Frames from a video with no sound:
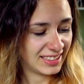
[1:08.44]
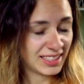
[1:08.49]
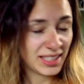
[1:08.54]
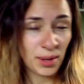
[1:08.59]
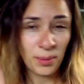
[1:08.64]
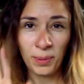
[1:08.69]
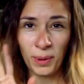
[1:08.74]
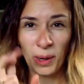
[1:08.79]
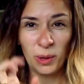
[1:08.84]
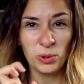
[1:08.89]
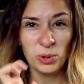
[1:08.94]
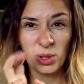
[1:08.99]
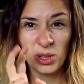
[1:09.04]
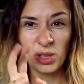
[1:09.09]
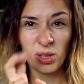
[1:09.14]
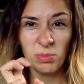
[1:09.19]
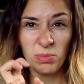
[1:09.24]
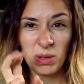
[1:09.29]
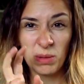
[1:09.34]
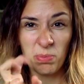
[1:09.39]
supposed
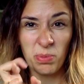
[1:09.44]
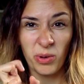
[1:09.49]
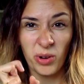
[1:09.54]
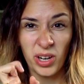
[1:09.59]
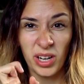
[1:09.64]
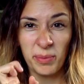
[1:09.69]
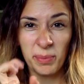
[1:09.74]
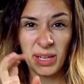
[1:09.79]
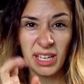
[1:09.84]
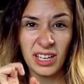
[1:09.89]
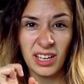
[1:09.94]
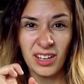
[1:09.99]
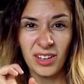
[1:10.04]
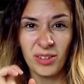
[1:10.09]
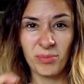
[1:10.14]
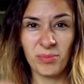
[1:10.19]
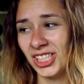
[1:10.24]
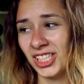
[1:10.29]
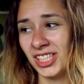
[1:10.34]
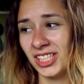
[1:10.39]
to be
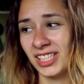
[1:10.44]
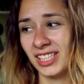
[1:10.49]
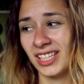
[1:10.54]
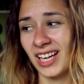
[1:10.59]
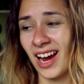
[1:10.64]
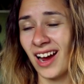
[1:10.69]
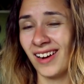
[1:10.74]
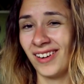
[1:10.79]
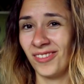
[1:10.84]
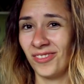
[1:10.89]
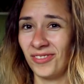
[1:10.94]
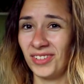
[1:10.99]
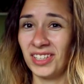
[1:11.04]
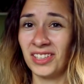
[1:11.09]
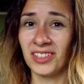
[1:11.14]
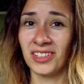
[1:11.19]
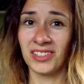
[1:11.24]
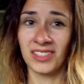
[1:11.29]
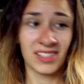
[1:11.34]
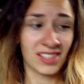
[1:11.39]
premium, just kind of
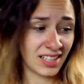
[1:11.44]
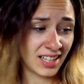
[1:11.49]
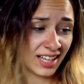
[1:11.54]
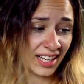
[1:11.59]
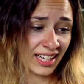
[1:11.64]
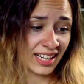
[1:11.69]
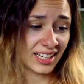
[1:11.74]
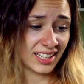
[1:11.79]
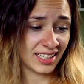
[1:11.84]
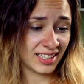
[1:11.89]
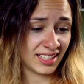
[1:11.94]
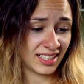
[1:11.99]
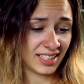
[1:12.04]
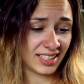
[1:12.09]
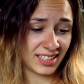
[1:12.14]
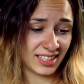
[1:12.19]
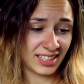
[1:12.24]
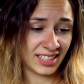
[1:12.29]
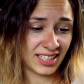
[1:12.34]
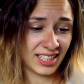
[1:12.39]
feels like
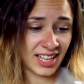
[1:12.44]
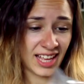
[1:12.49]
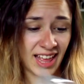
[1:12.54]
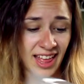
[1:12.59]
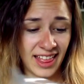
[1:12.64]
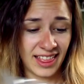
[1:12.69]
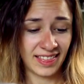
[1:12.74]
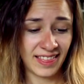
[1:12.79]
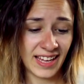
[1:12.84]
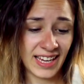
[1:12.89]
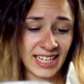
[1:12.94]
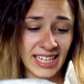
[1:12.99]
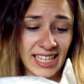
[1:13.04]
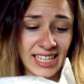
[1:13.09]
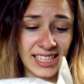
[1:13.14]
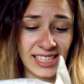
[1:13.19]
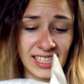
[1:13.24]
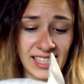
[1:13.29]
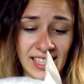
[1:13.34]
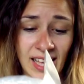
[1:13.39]
they
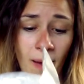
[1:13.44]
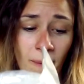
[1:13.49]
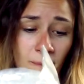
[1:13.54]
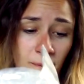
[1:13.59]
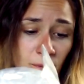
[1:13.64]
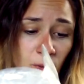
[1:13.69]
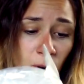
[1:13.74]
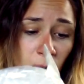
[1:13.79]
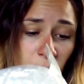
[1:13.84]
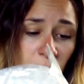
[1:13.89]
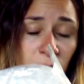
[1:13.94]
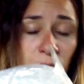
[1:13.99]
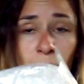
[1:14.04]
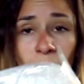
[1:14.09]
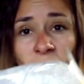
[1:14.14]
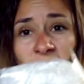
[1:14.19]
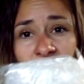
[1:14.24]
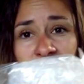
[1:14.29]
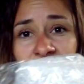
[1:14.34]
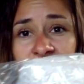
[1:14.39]
need some form of
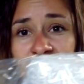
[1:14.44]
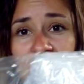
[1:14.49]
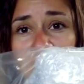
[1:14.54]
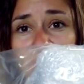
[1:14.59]
quality